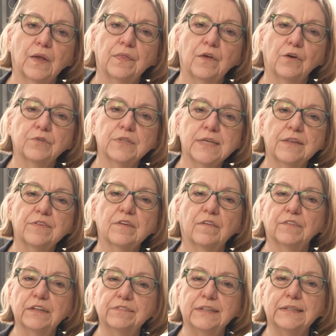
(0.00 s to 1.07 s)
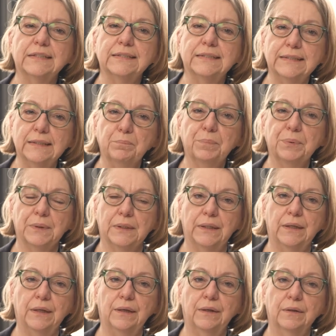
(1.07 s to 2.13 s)
their sense of living
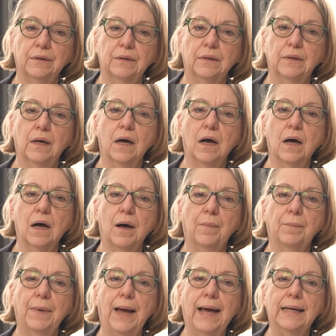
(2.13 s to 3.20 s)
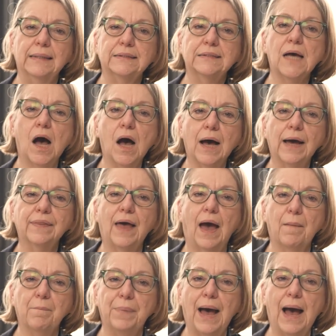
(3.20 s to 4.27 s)
simply um, and tie
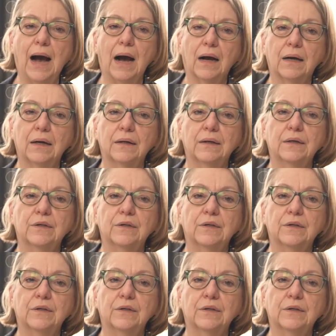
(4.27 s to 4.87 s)
that back